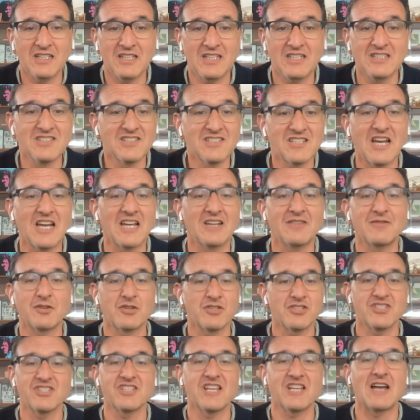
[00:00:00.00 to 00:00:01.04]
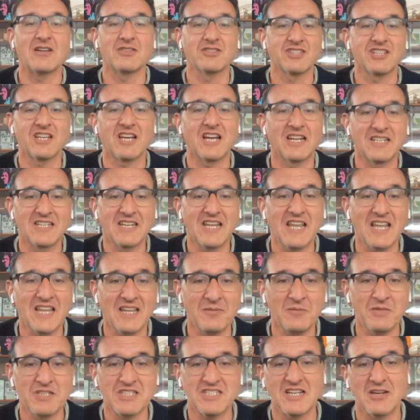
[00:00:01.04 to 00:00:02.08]
inside versus outside
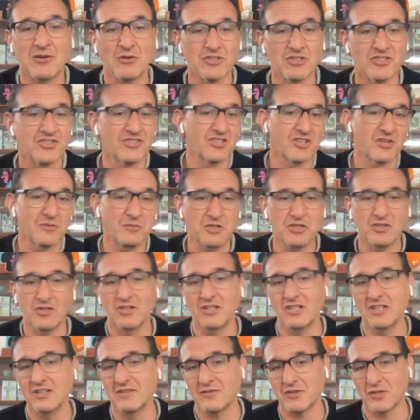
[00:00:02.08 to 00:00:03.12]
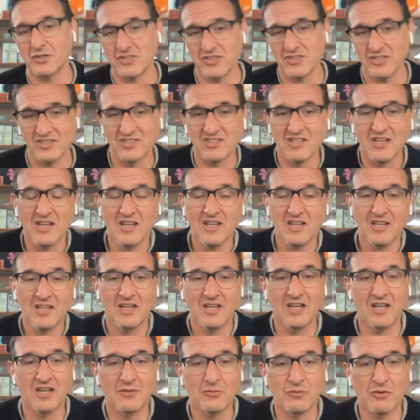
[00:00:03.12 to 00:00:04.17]
game, intelligence community versus
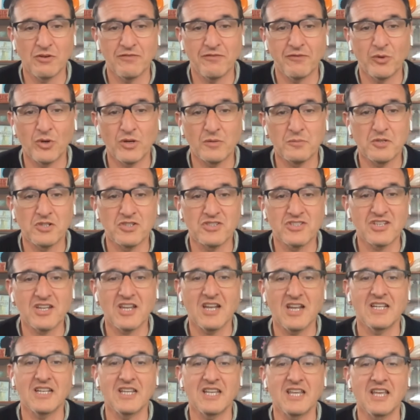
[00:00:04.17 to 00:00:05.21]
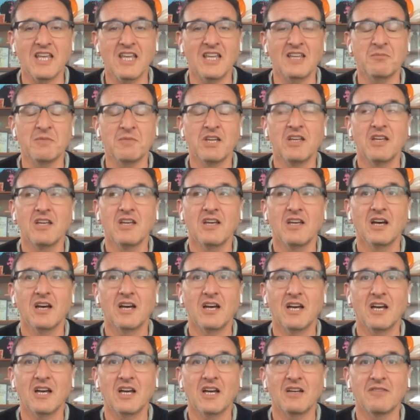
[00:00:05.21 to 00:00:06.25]
uh, reformers kind of game
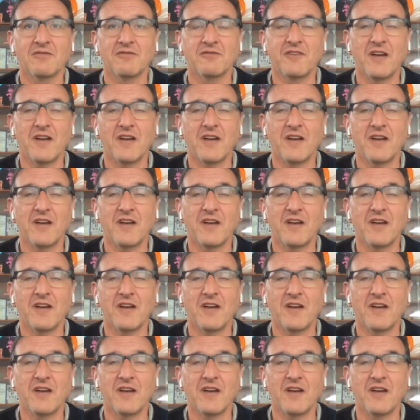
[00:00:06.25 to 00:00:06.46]
uh,